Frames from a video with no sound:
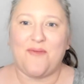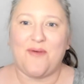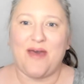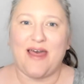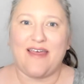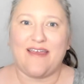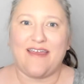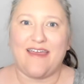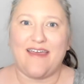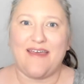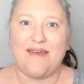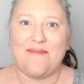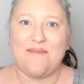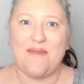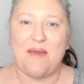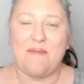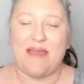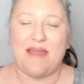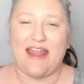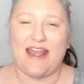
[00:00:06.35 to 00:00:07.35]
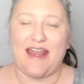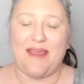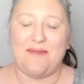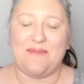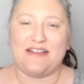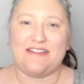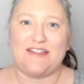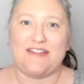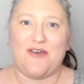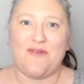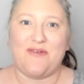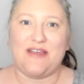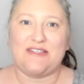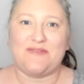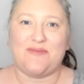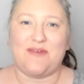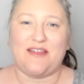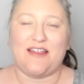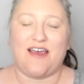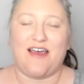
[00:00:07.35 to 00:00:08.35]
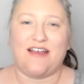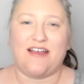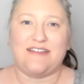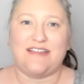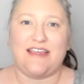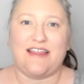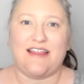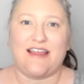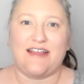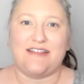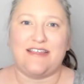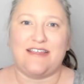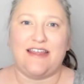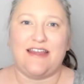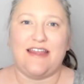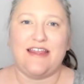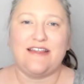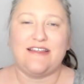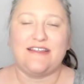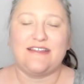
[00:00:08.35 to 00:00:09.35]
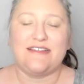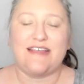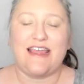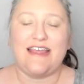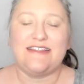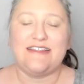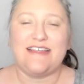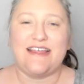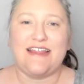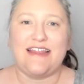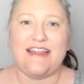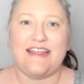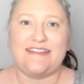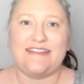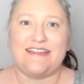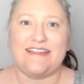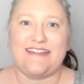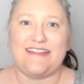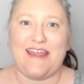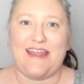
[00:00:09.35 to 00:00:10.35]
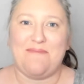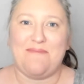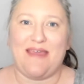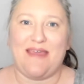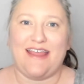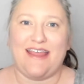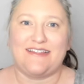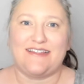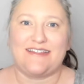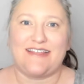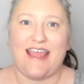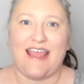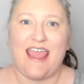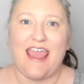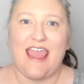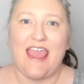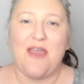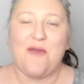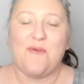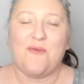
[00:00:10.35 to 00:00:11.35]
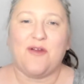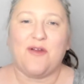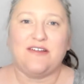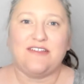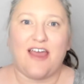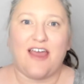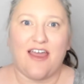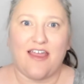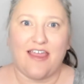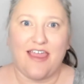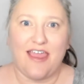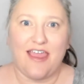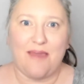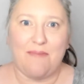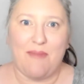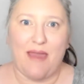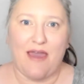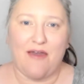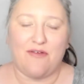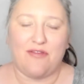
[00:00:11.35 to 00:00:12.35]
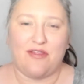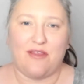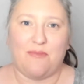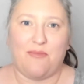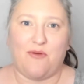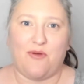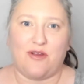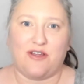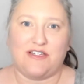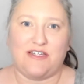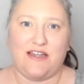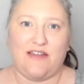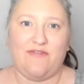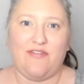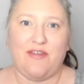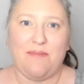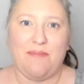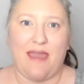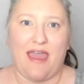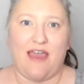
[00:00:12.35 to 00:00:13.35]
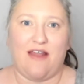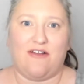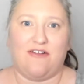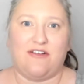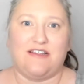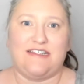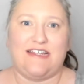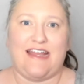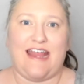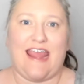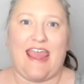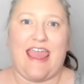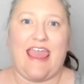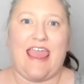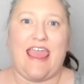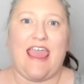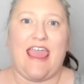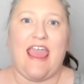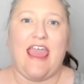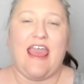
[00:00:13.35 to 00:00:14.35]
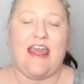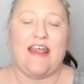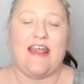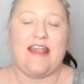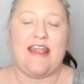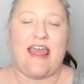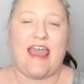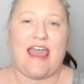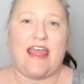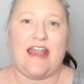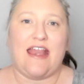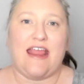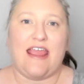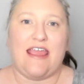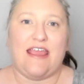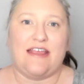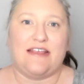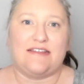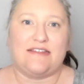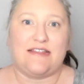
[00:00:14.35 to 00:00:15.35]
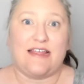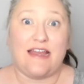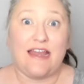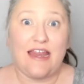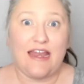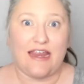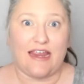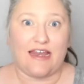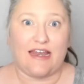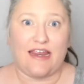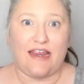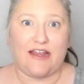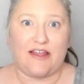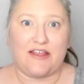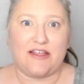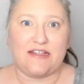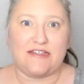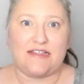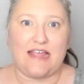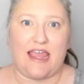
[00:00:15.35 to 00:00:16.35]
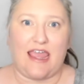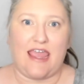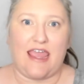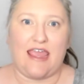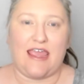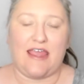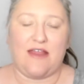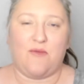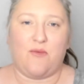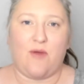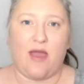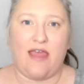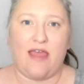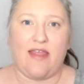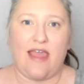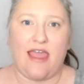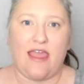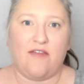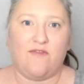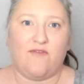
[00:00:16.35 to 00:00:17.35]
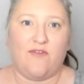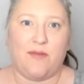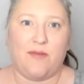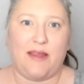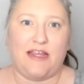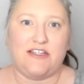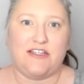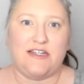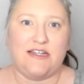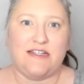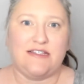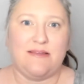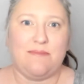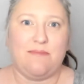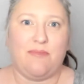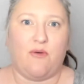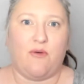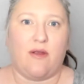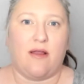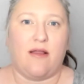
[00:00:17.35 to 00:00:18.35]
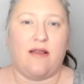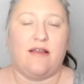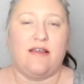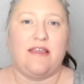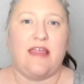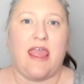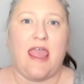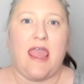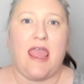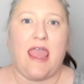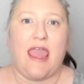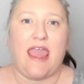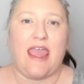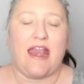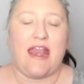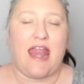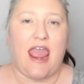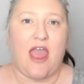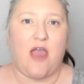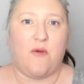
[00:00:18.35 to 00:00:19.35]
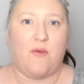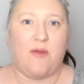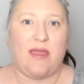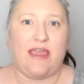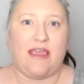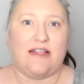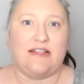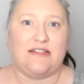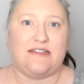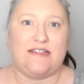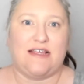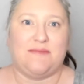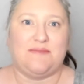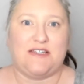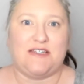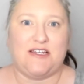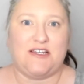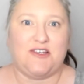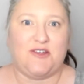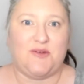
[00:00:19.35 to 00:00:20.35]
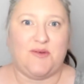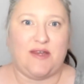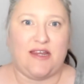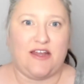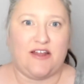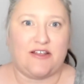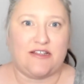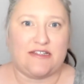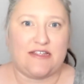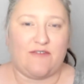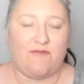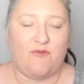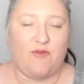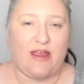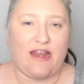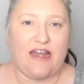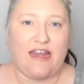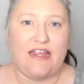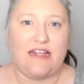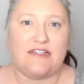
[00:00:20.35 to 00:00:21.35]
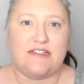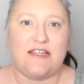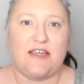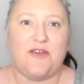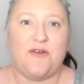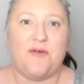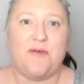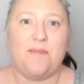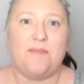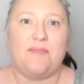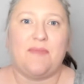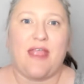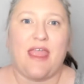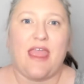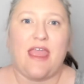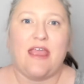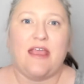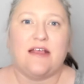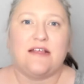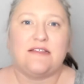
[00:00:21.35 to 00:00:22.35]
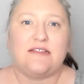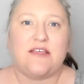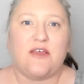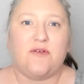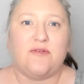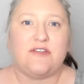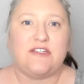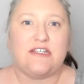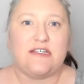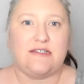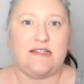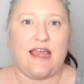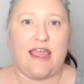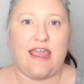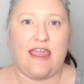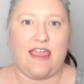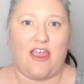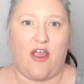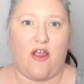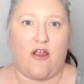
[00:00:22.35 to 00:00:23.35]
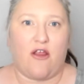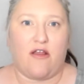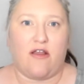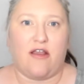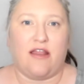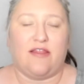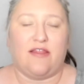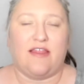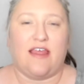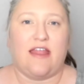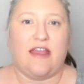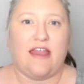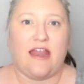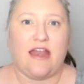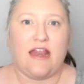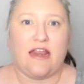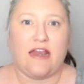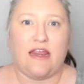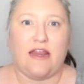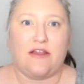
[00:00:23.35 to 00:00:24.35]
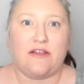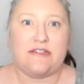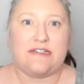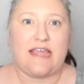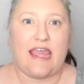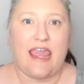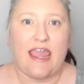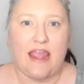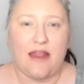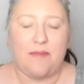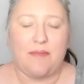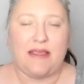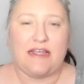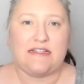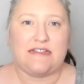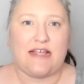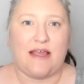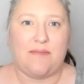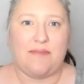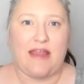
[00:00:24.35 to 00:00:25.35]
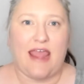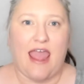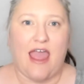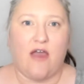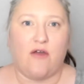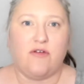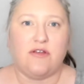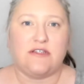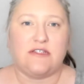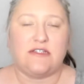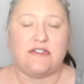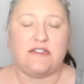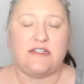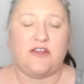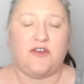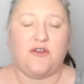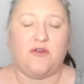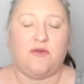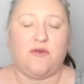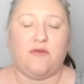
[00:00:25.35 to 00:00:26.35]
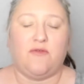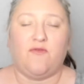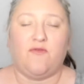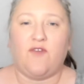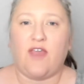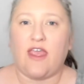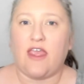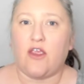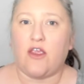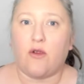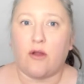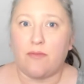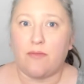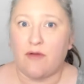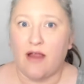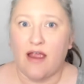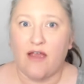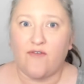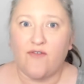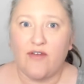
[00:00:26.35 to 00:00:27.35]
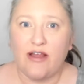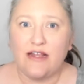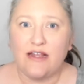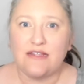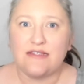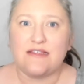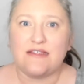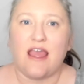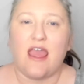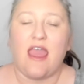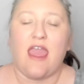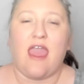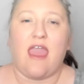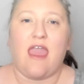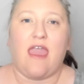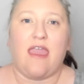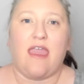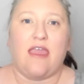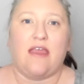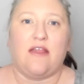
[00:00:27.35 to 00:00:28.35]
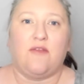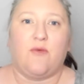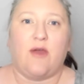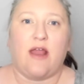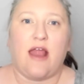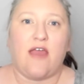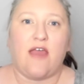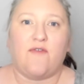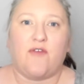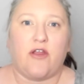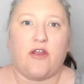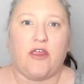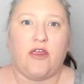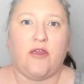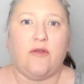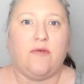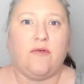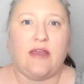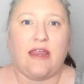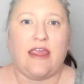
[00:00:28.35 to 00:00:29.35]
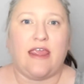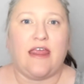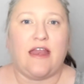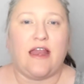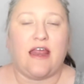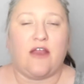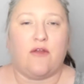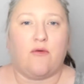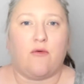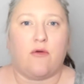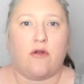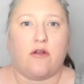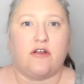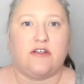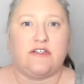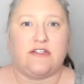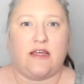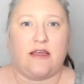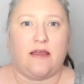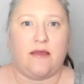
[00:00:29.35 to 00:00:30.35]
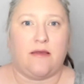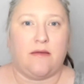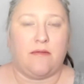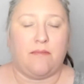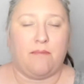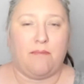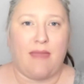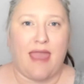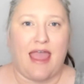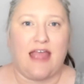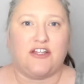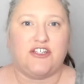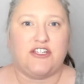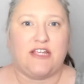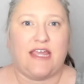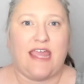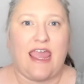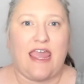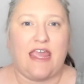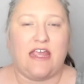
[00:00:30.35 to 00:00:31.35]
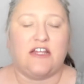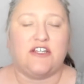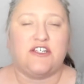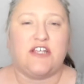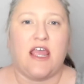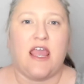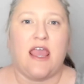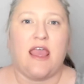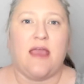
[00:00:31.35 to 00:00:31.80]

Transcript: Welcome. My name is Lois with Aussie Lozzie Knit Designs, and this is Knit Bits. We're talking about the portion of the pattern today that is the knitting needles and why that information is important and how we can substitute needles if we need to. So just like yarn, the knitting needles can be subbed out to fit your preference and whatever you need in order to match gauge.